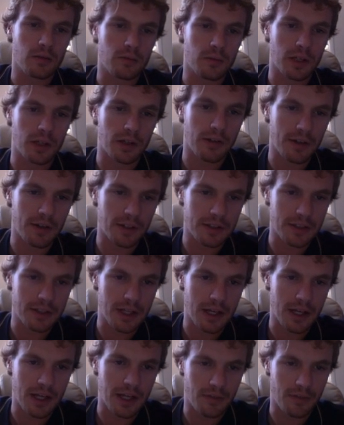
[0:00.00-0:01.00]
We're going to
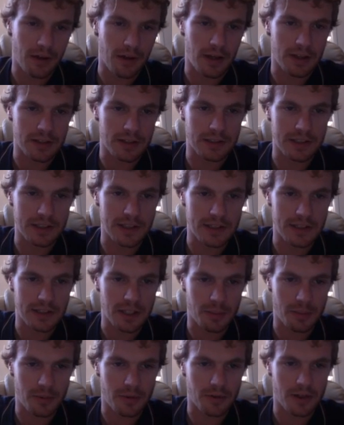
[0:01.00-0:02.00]
have a slit
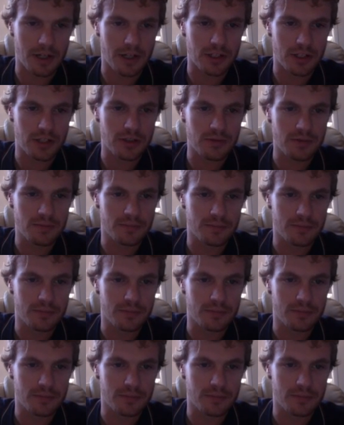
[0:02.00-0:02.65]
separation